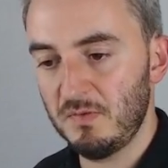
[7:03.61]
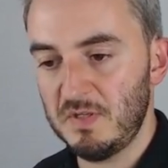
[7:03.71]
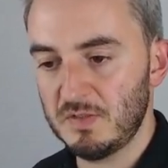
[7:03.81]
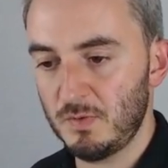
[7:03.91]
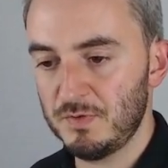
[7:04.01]

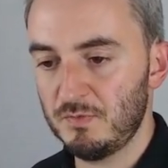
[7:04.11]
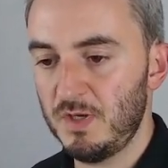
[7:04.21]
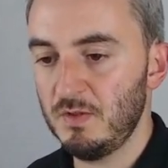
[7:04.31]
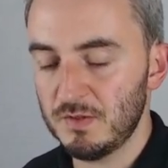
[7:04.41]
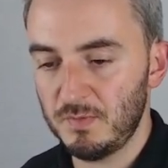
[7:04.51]
This one's
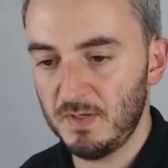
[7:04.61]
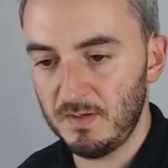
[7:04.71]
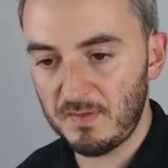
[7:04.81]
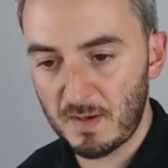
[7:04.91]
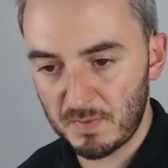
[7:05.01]
real, so we'll
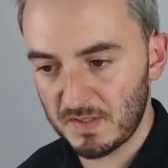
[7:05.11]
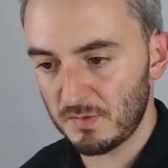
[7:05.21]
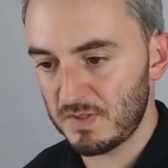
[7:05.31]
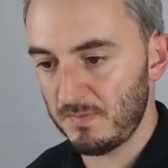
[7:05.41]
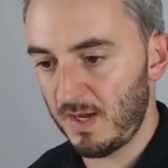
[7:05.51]
leave that, but this
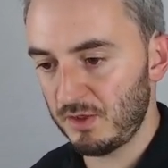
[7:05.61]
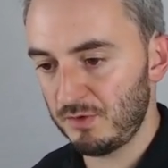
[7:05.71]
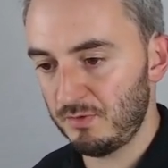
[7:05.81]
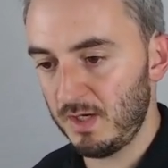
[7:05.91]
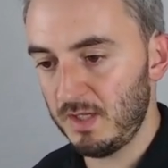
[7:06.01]
one's
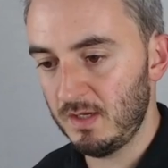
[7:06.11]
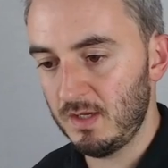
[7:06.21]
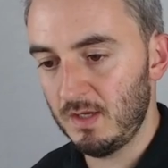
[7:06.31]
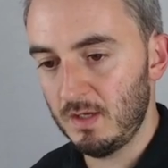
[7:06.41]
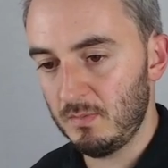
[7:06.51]
imaginary,
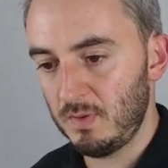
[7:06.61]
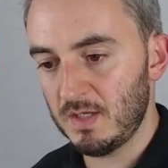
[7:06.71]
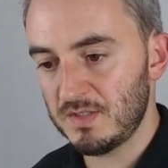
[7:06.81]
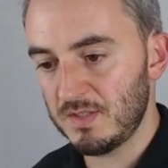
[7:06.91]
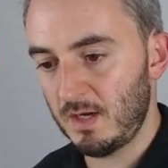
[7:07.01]

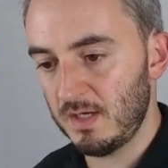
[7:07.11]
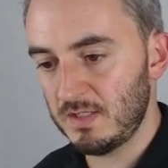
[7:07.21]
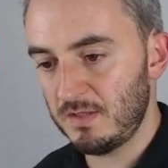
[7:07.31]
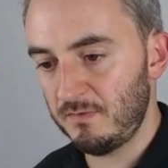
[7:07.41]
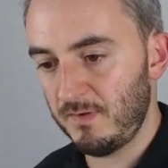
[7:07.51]
plus sine
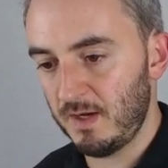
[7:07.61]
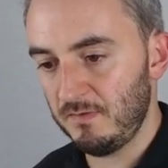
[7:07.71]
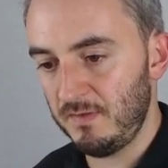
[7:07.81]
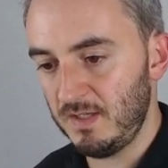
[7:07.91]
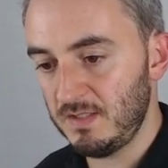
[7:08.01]
to the
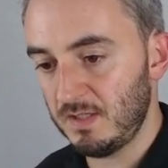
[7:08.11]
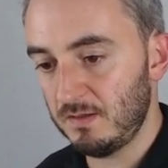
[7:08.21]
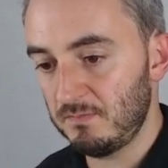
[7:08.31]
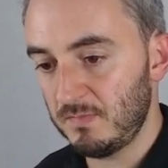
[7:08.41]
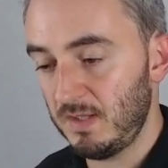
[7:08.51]
5
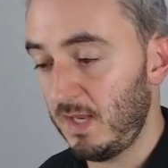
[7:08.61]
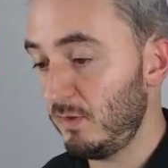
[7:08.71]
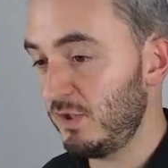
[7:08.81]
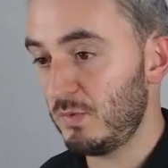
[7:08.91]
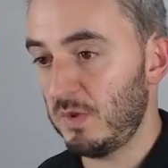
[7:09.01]
theta. Now
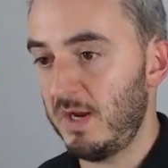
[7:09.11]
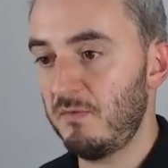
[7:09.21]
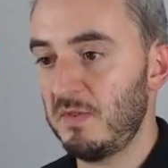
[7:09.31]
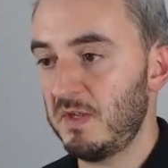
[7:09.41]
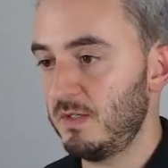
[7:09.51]
we just want
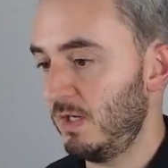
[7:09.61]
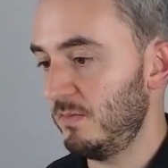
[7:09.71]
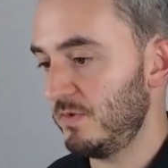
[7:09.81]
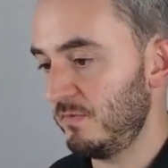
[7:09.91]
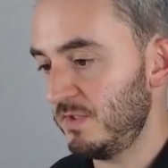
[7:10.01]
everything in
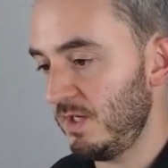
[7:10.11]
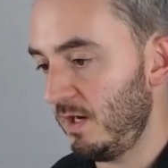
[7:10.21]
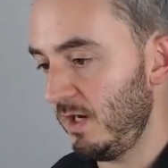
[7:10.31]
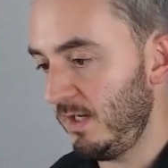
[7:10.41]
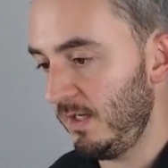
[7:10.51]
terms of
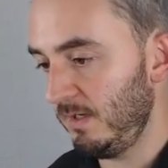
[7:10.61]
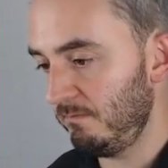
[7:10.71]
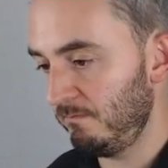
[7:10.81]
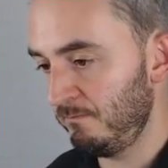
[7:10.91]
sine here.